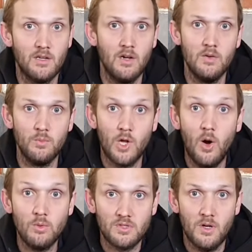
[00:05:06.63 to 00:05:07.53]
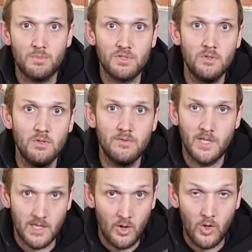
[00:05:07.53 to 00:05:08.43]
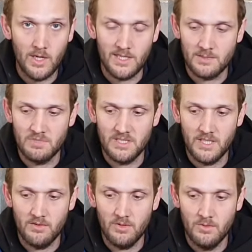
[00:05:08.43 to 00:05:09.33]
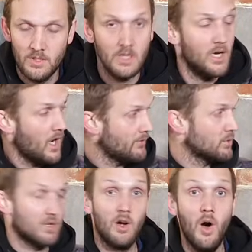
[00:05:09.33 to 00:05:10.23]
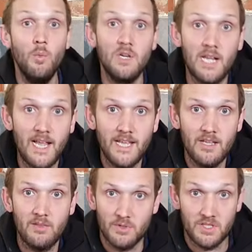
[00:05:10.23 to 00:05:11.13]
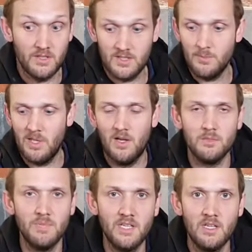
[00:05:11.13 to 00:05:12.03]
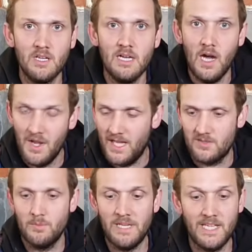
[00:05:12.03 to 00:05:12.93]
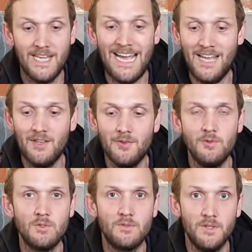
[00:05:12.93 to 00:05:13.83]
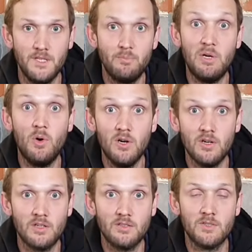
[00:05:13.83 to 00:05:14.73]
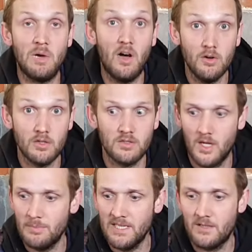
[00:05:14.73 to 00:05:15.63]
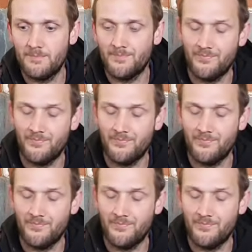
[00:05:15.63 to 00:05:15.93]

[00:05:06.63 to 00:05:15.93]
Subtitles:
I've got a cold chop saw for cutting long lengths of material. I've also got a wood lathe, which you can see behind me, and that's for making handles for these bill hooks and spar hooks that I make.